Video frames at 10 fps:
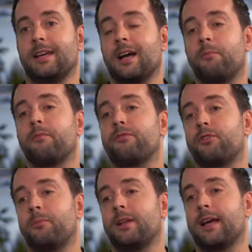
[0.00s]
come
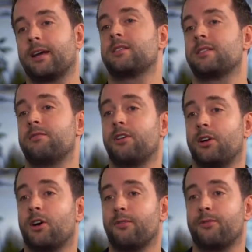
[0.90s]
from a legacy very
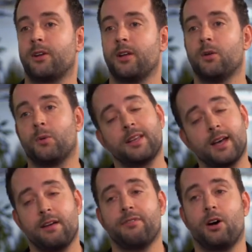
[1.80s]
often where they
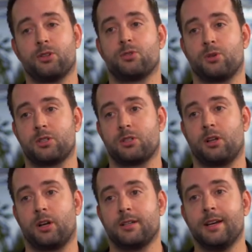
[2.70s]
have outsourced a
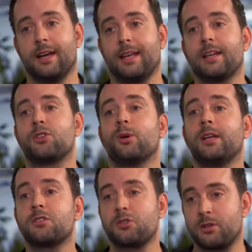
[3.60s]
lot, and then to
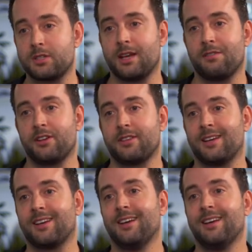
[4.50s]
insource
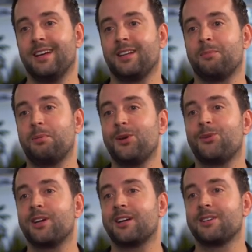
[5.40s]
everything in a
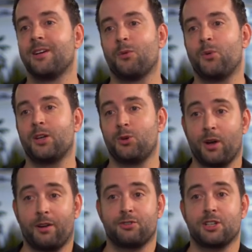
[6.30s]
period where you
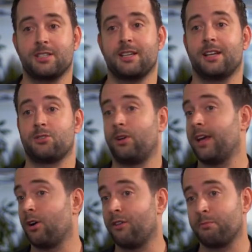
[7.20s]
have just had to
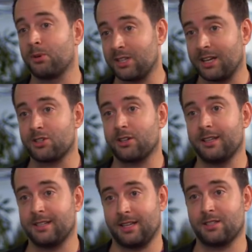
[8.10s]
lay off potentially
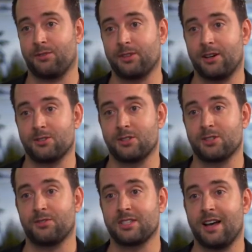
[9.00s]
tens of thousands
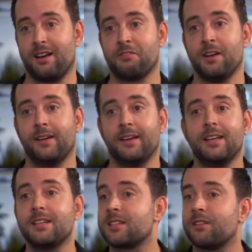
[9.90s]
of staff
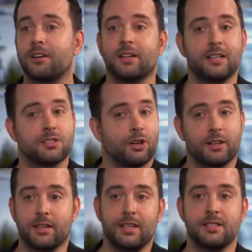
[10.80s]
is not
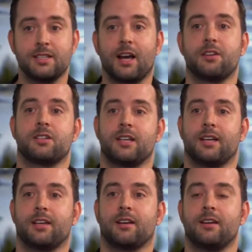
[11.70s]
an easy
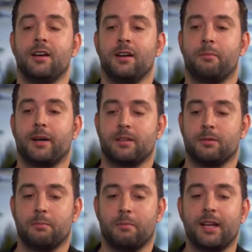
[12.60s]
undertaking. But
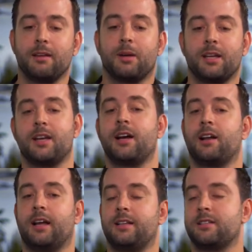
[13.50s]
many
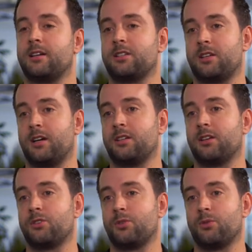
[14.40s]
airlines are starting
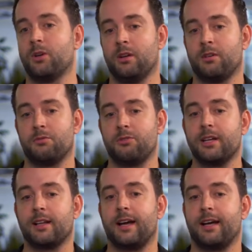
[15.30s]
to
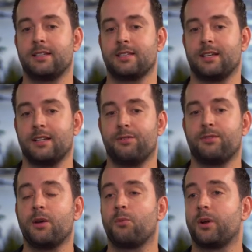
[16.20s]
realize that if
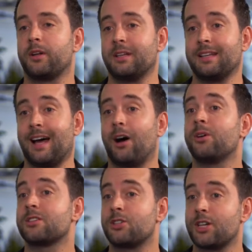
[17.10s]
they want, now
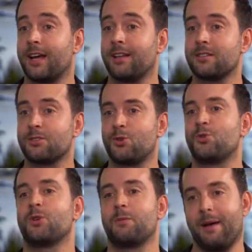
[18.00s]
is a chance to
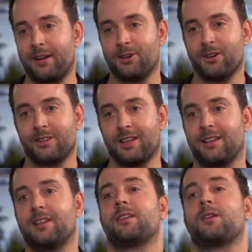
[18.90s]
do it better than
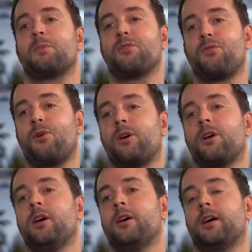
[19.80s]
they did it before.
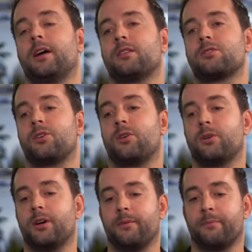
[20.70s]
And
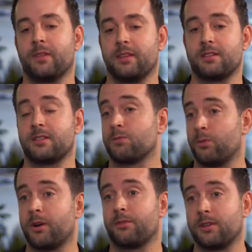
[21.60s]
so this is
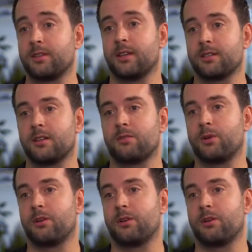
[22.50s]
one of the things that we